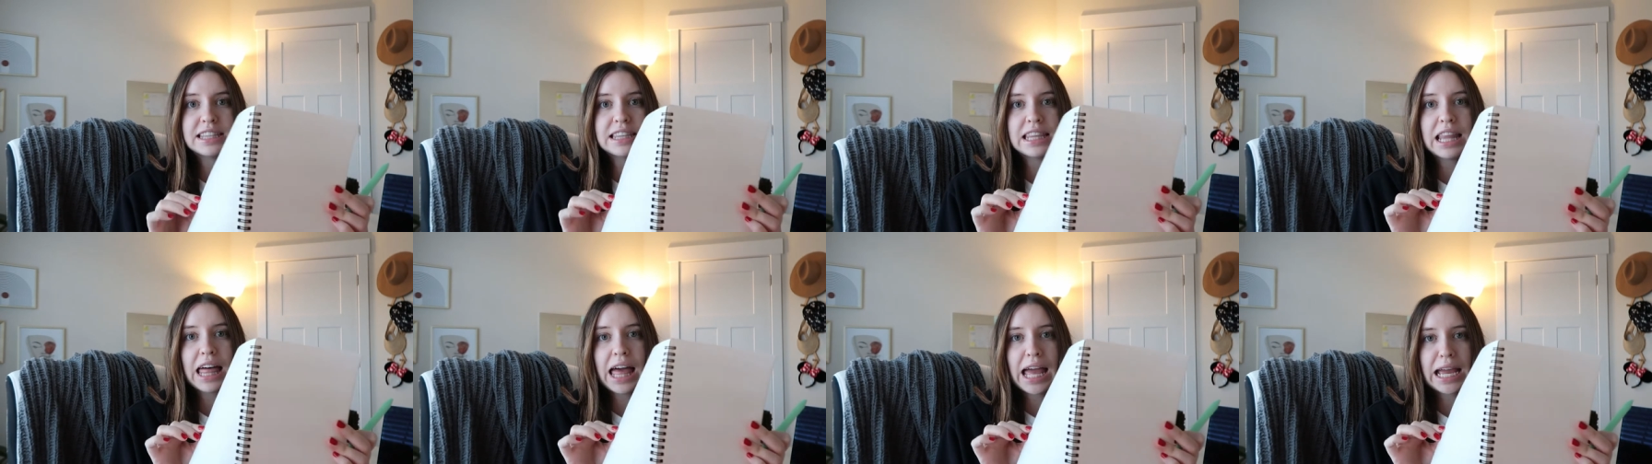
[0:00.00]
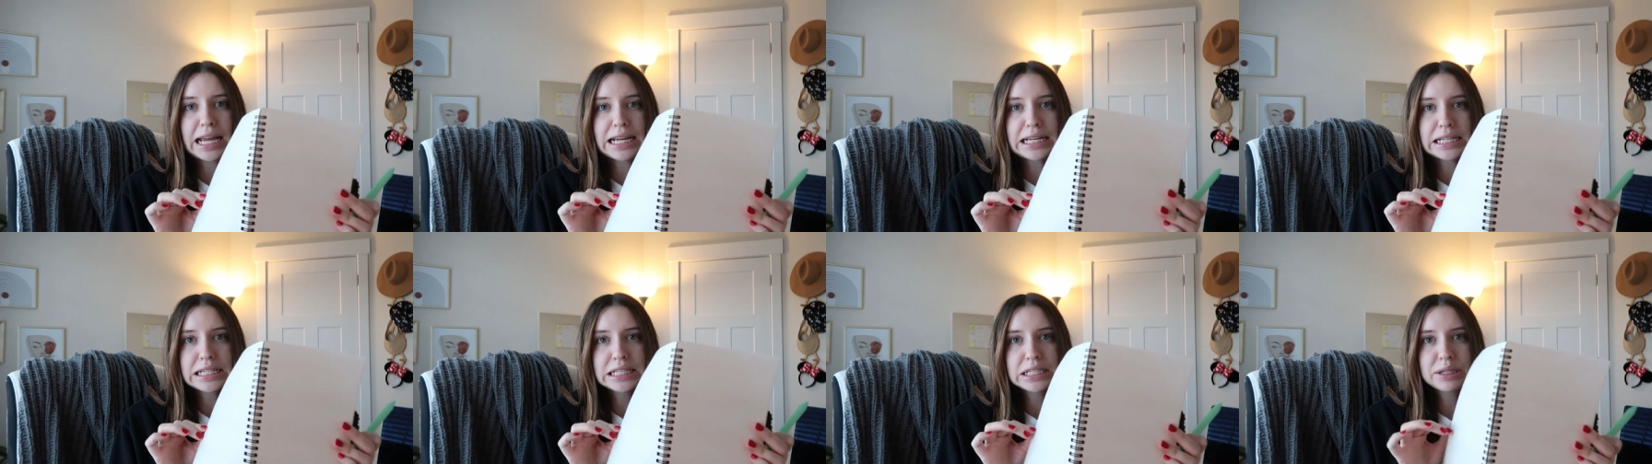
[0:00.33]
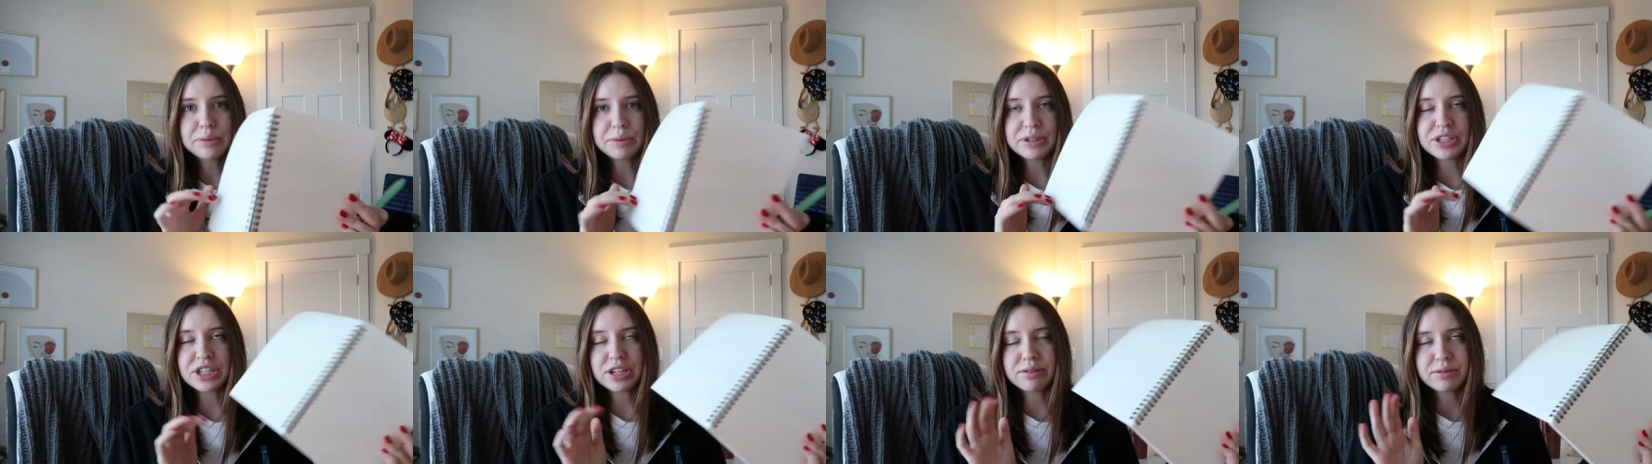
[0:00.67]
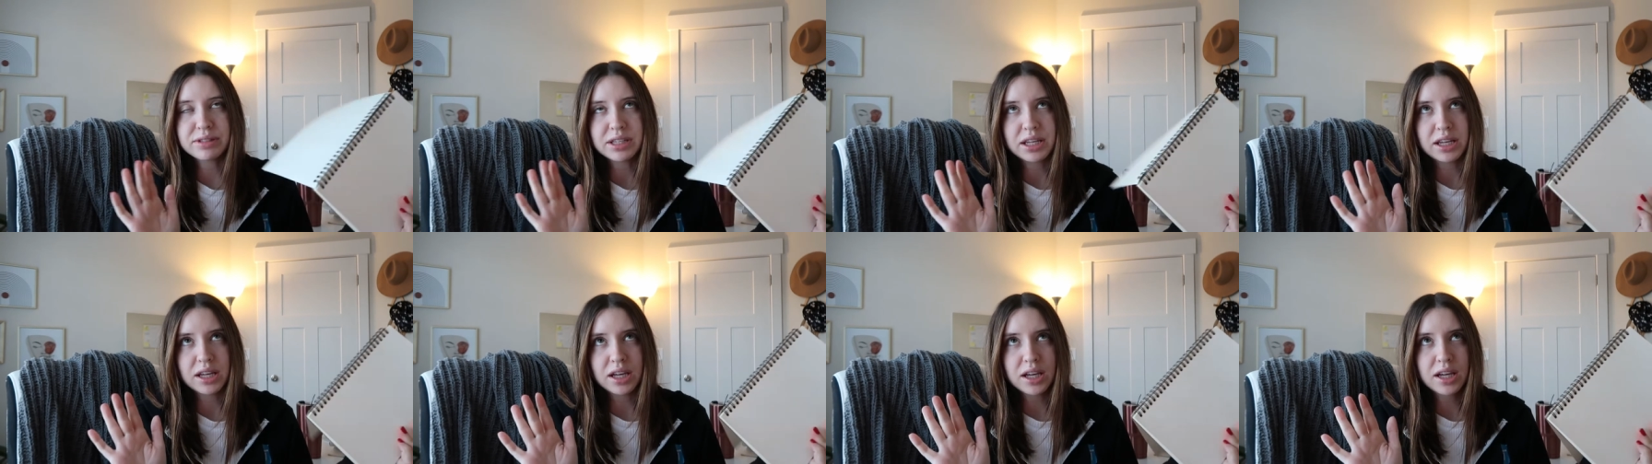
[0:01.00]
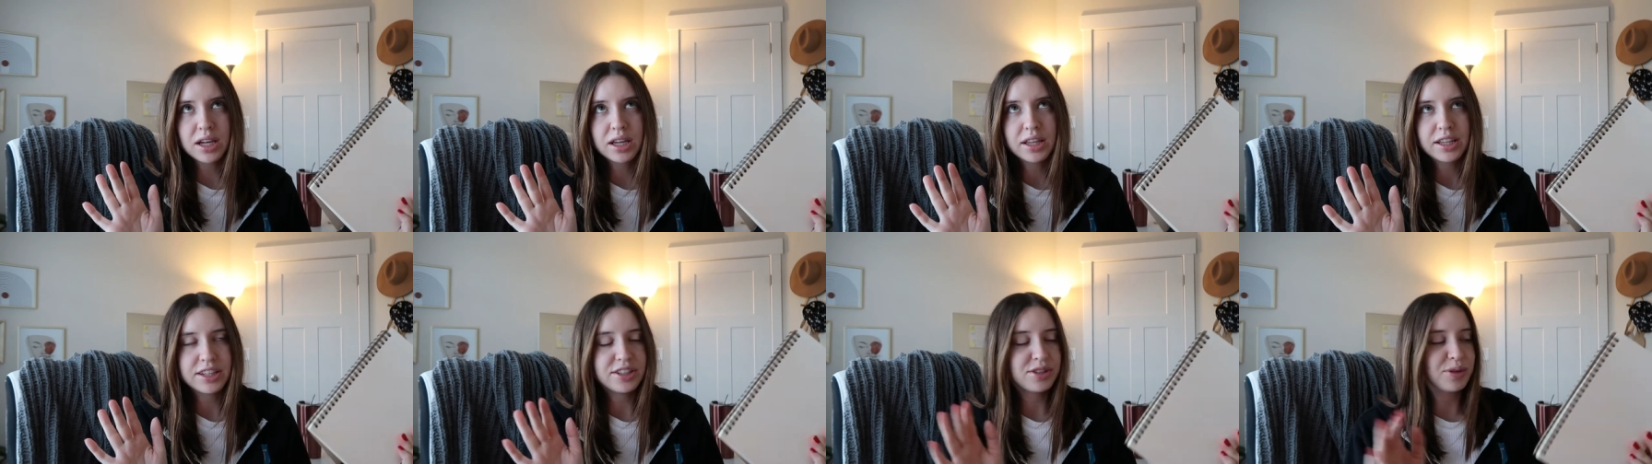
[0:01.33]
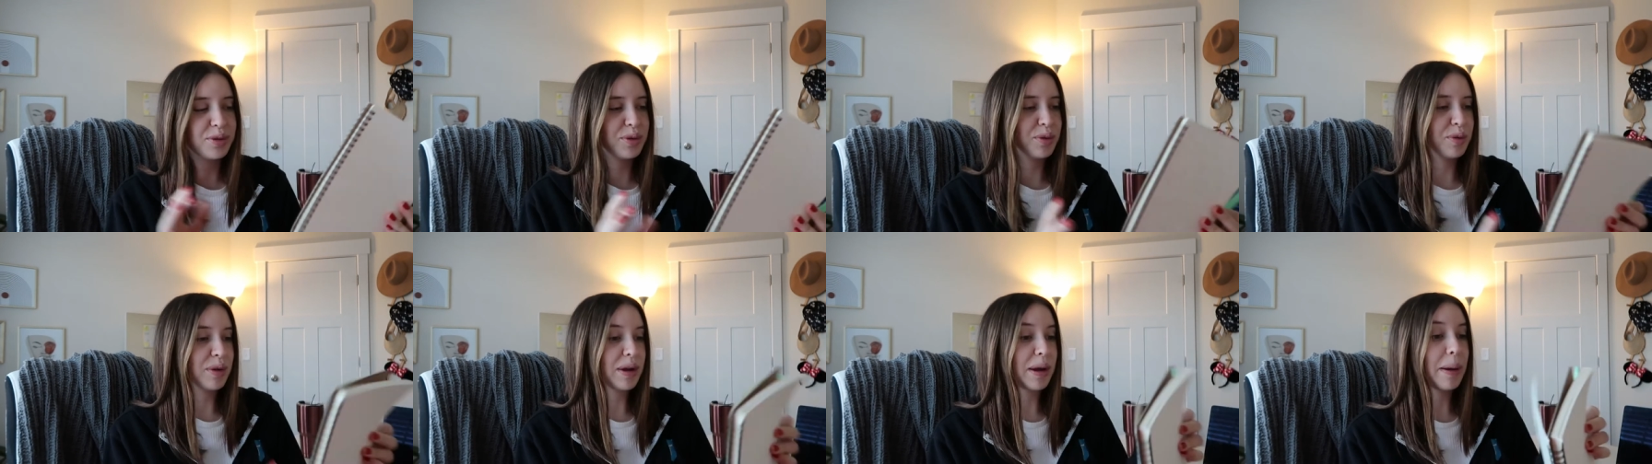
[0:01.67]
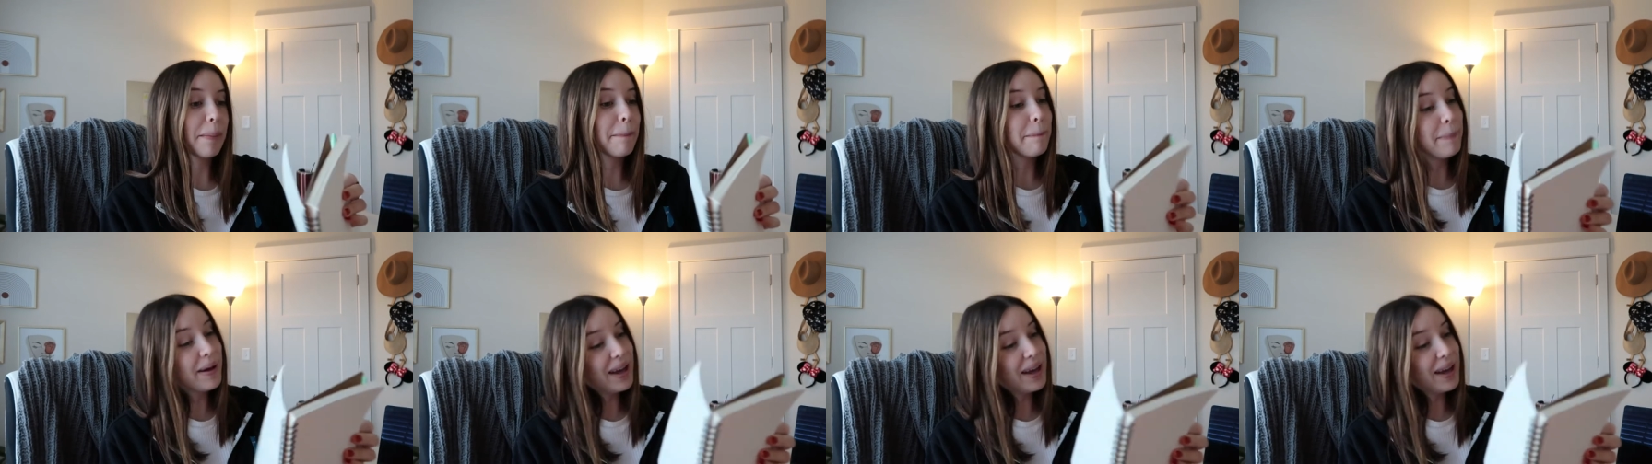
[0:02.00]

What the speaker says: lined, which I was like, that's so annoying.